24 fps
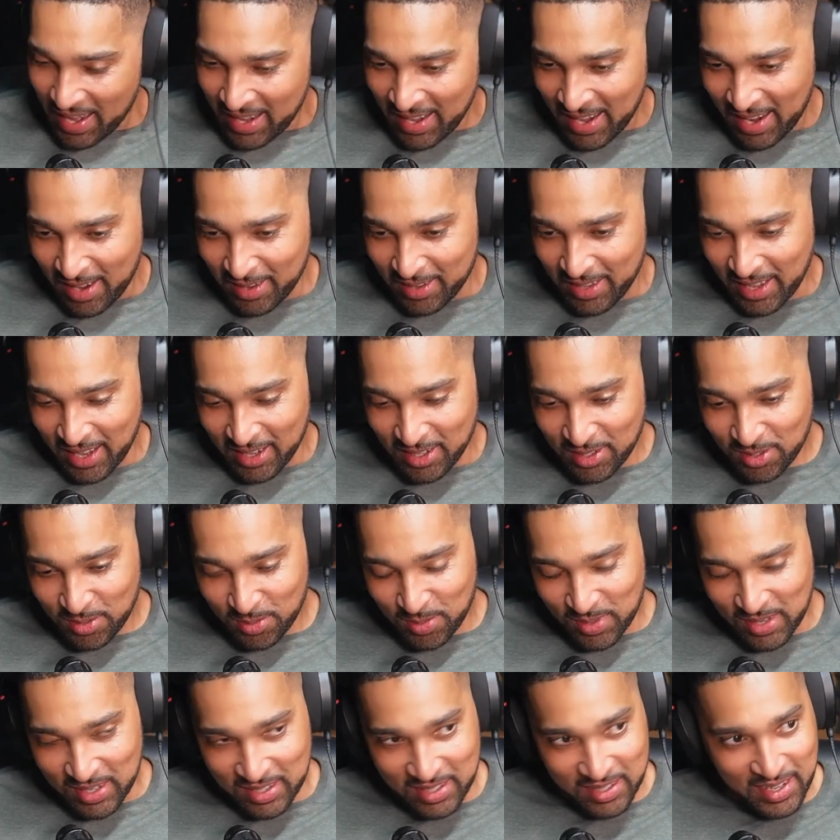now, I just
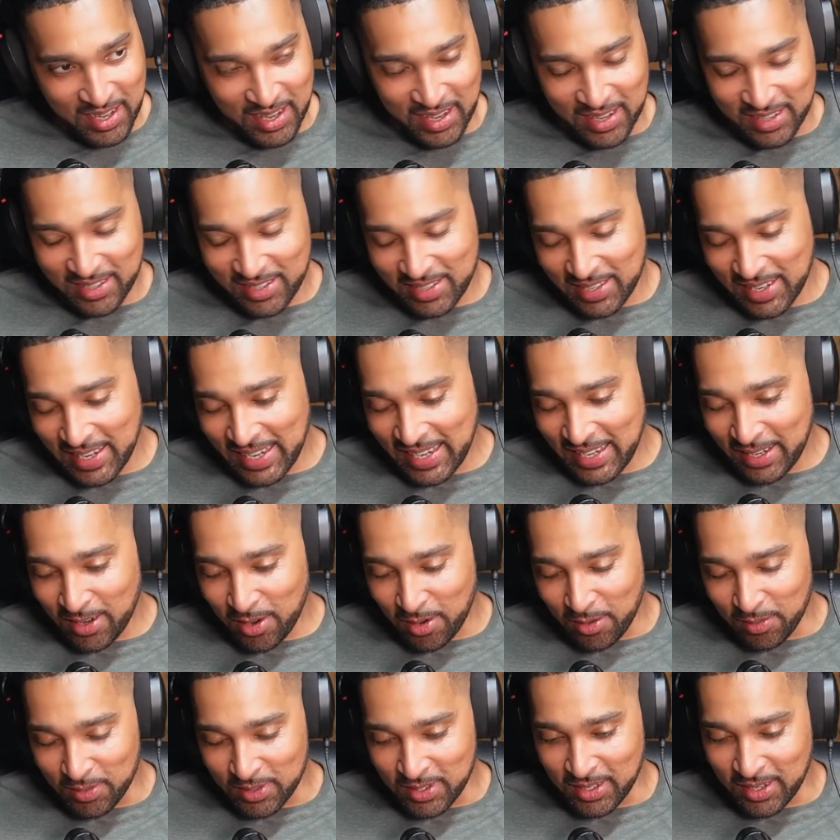want to say, just lean
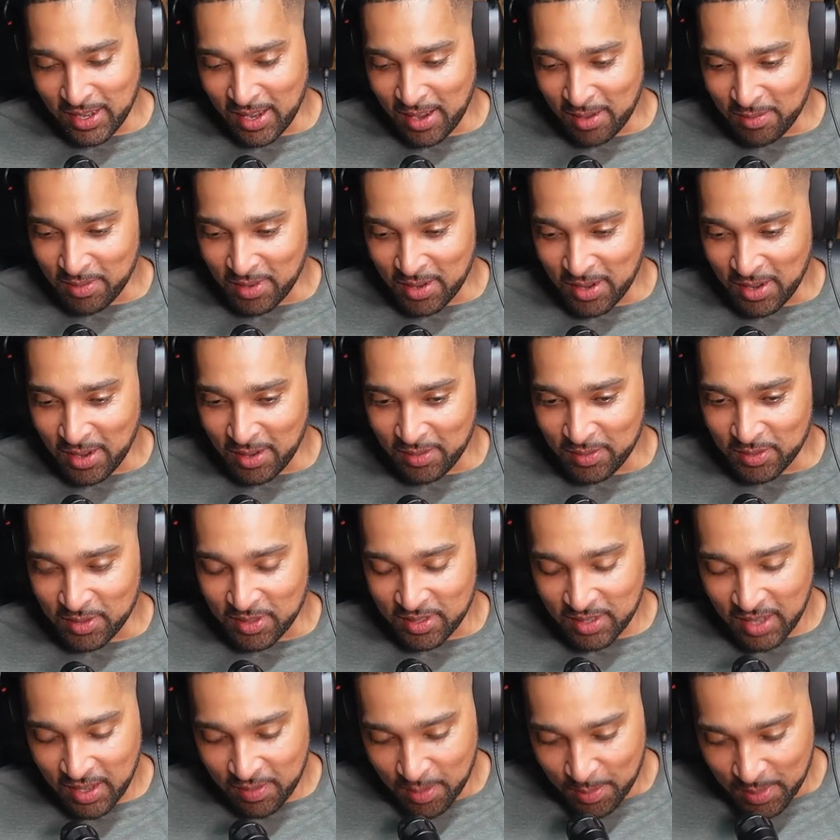over to your other half and
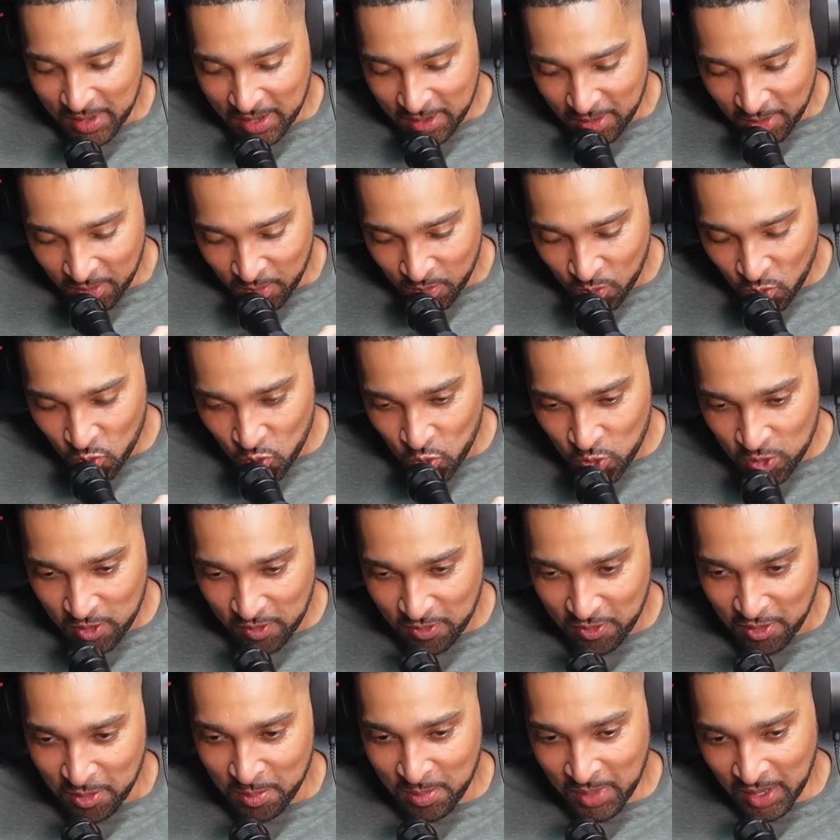just give them a little
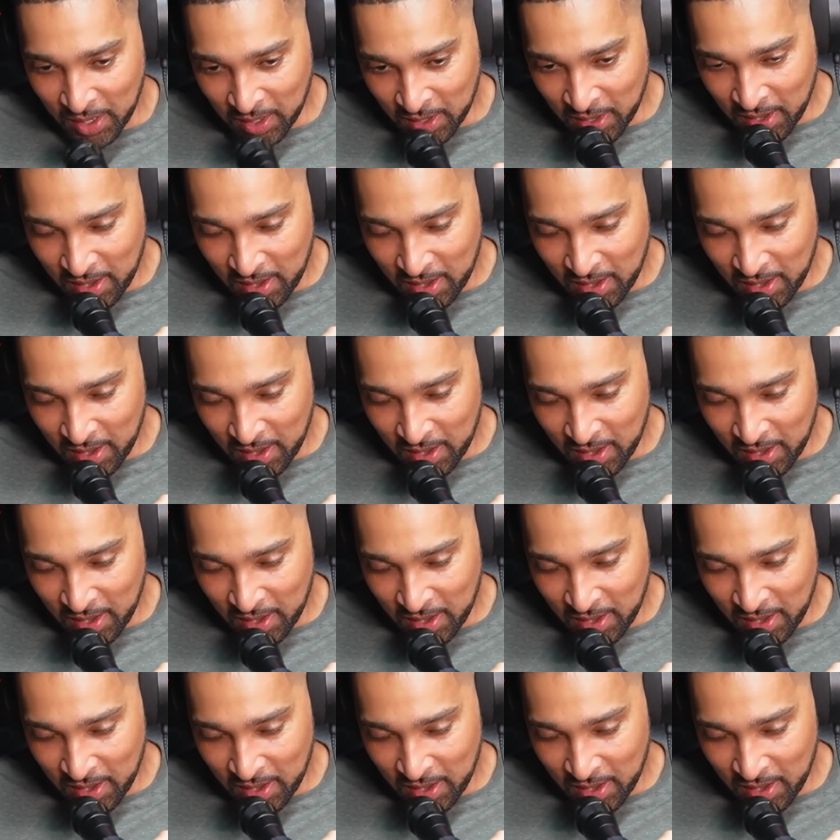from me, yeah?